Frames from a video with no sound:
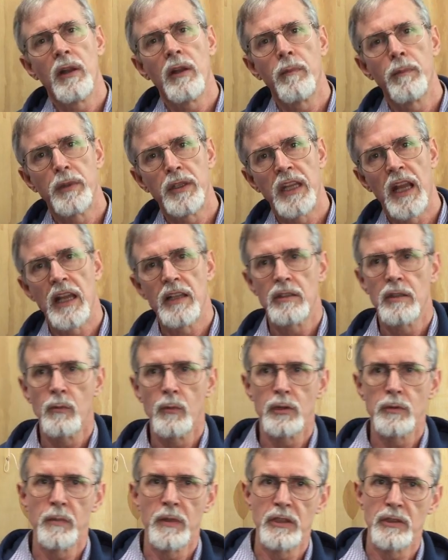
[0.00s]
rid of
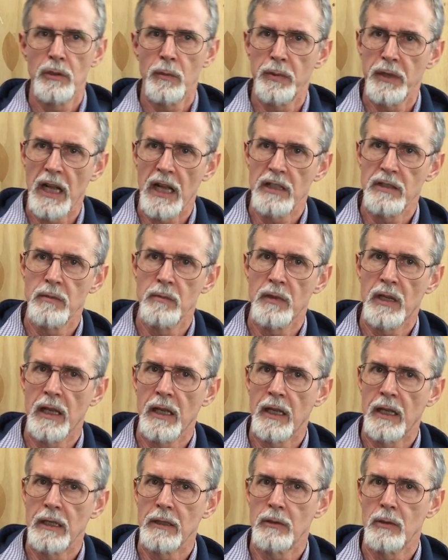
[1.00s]
potassium, which means your potassium
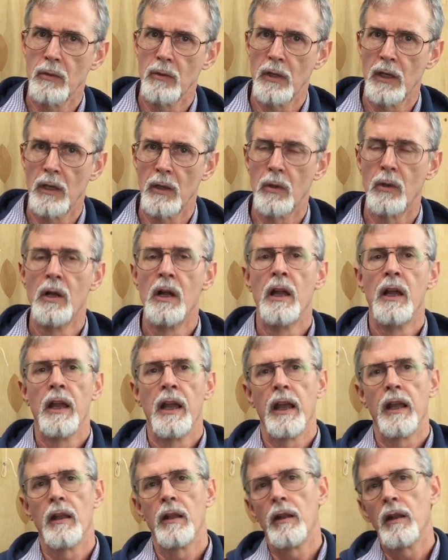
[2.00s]
can get too low.
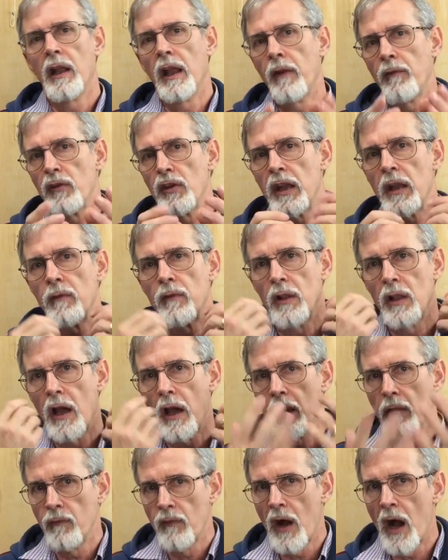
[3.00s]
And if you give a
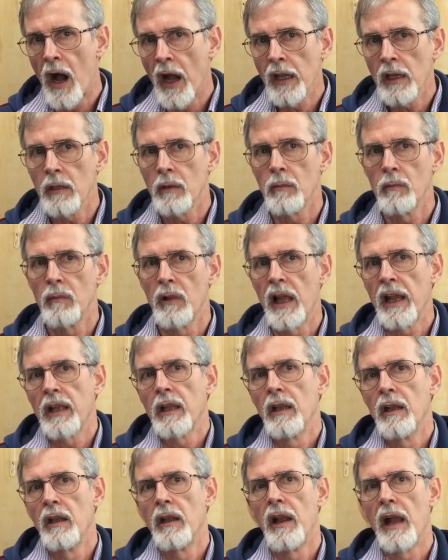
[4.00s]
lot of volume,
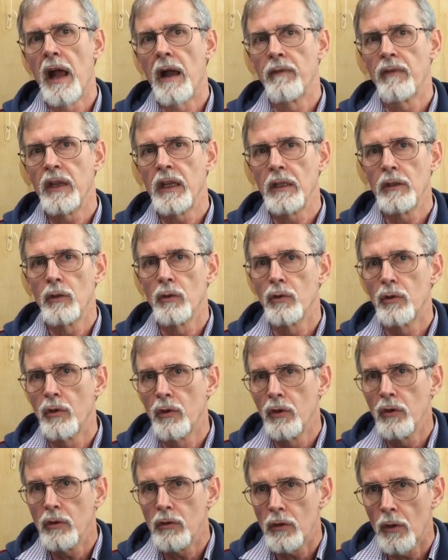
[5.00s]
like in an IV, you'll
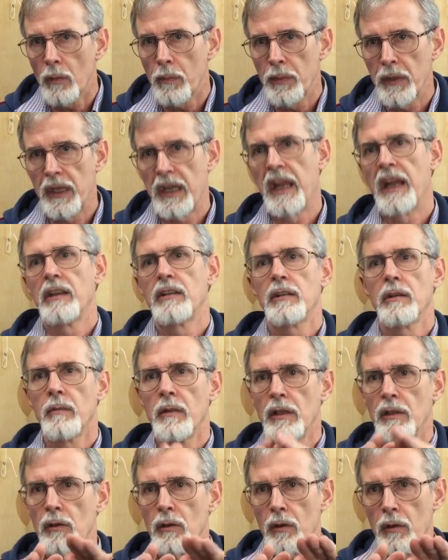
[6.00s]
dilute your
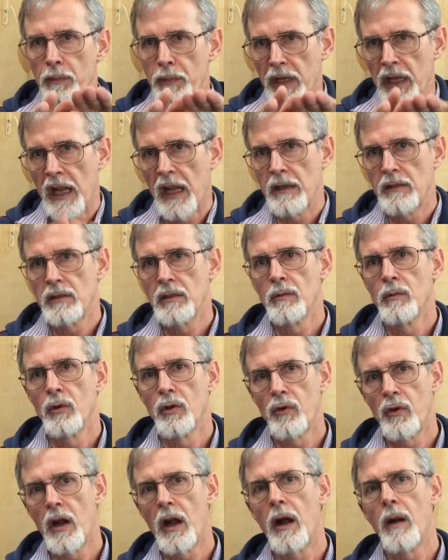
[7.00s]
potassium and your potassium
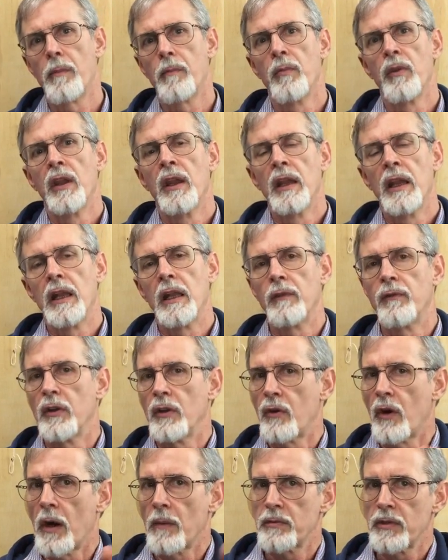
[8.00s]
will drop. And if
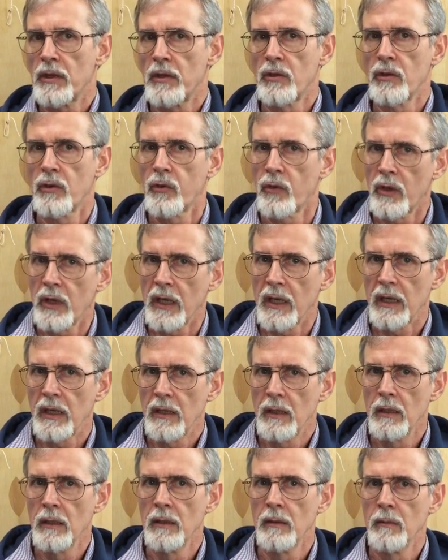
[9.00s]
it drops under
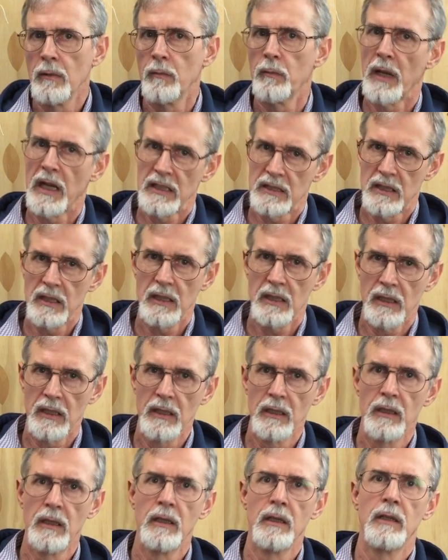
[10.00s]
3,
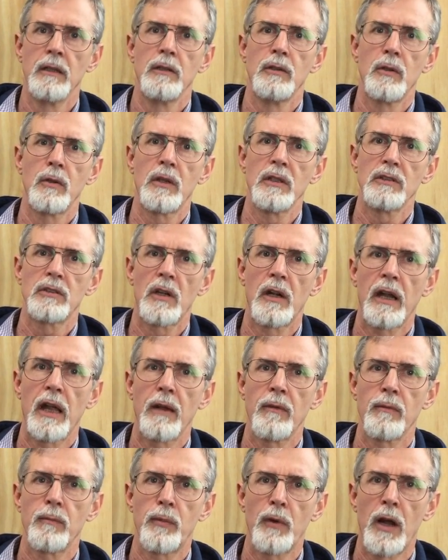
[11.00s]
basically, you can start
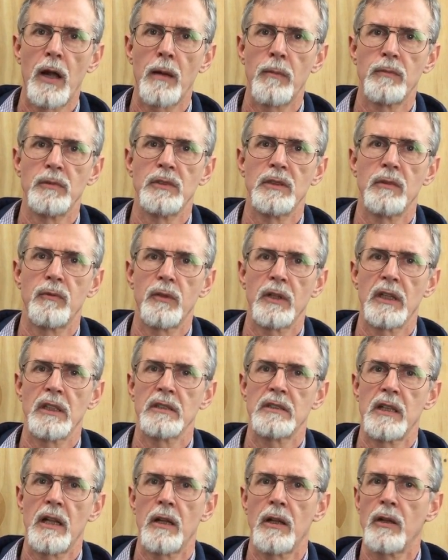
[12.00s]
having problems. If it
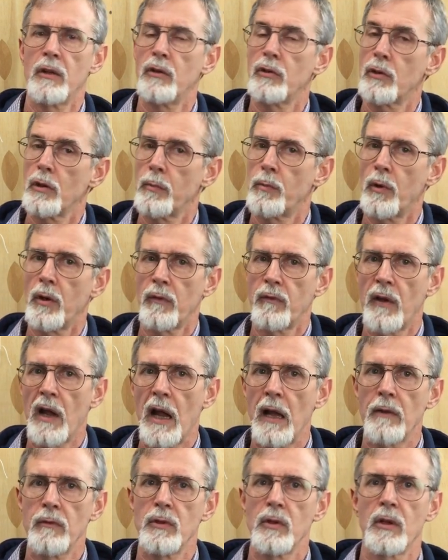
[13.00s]
gets down under
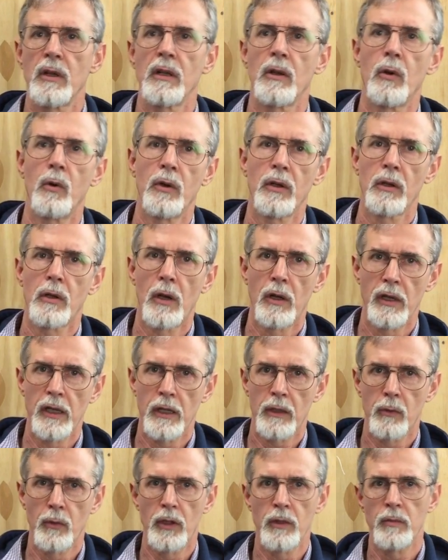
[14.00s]
2.5, you can go on
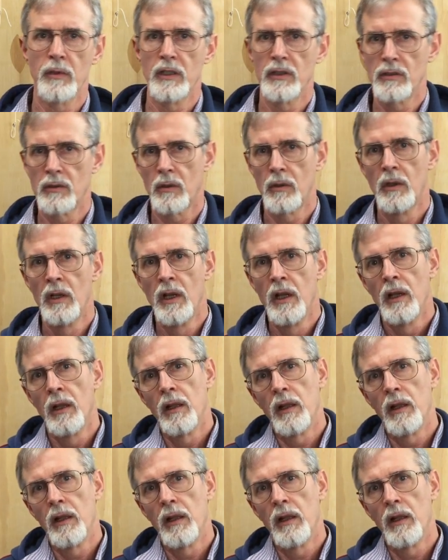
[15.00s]
cardiac arrhythmia. So